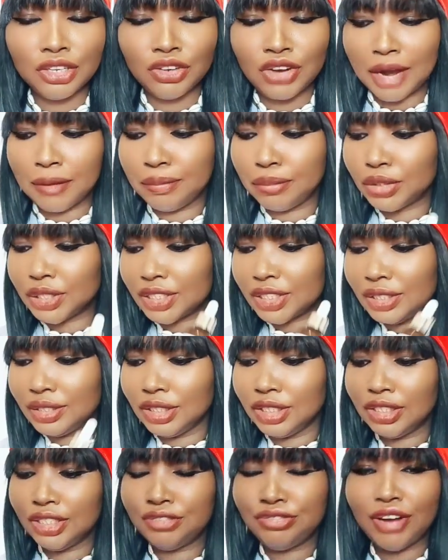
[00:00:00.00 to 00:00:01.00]
You can put
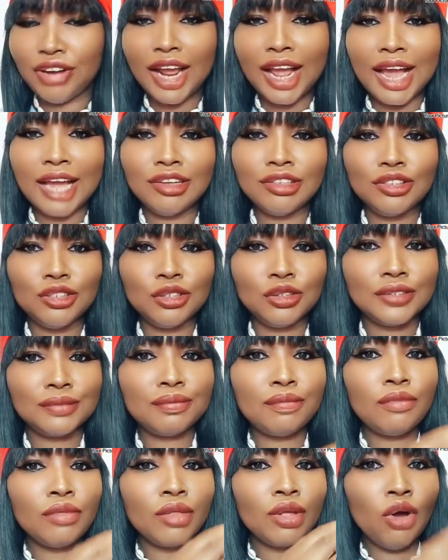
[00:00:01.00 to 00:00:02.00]
different candles
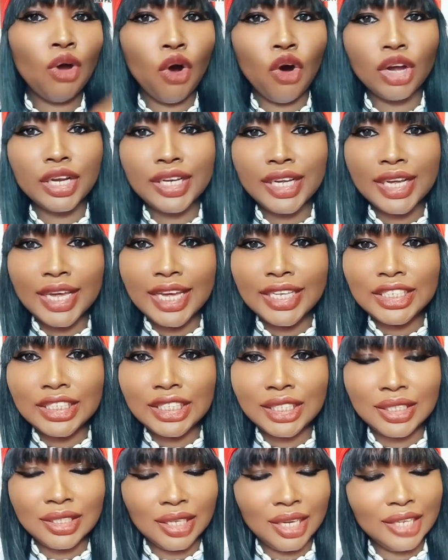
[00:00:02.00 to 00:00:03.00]
on
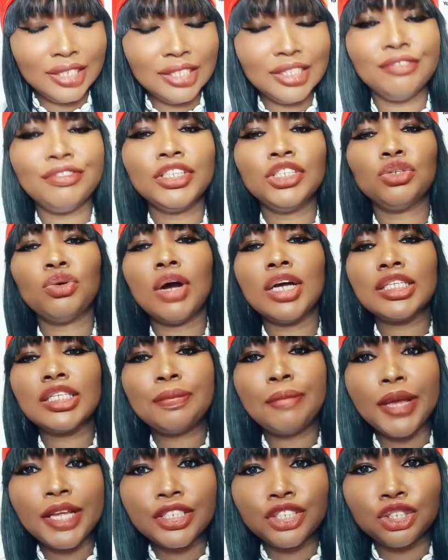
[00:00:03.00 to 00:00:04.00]
each individual's
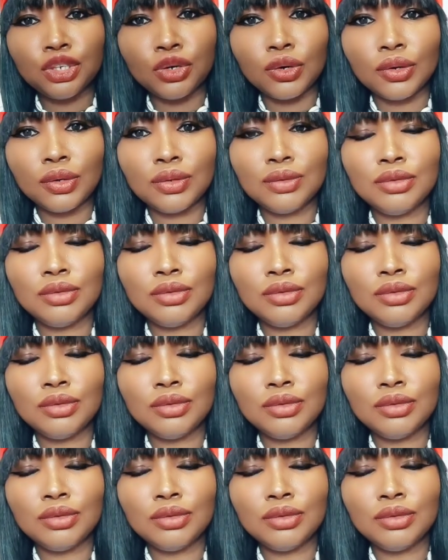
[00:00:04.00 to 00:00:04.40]
picture,